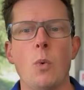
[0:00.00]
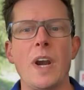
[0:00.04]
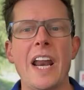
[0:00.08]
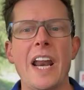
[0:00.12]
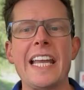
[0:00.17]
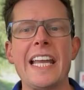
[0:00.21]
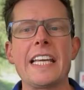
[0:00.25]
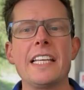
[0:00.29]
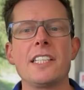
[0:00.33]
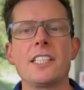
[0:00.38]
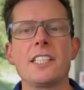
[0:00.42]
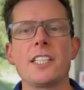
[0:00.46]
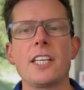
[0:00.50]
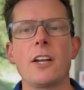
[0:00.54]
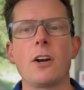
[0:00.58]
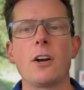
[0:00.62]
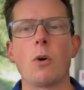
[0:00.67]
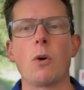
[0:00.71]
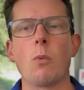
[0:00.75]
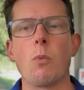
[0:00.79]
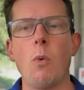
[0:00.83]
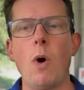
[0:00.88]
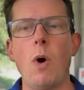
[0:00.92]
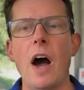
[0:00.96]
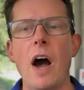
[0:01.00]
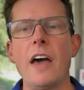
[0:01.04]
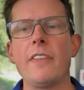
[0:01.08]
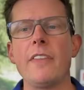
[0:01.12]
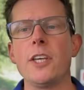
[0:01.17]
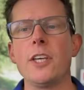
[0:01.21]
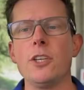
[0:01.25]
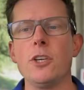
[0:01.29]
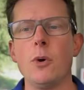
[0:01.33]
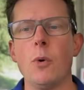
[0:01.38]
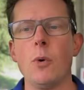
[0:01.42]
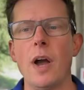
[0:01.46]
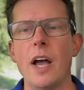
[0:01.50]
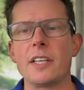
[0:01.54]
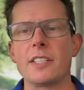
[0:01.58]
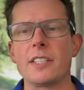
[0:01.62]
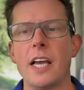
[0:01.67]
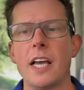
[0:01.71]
When I consider why the U.S.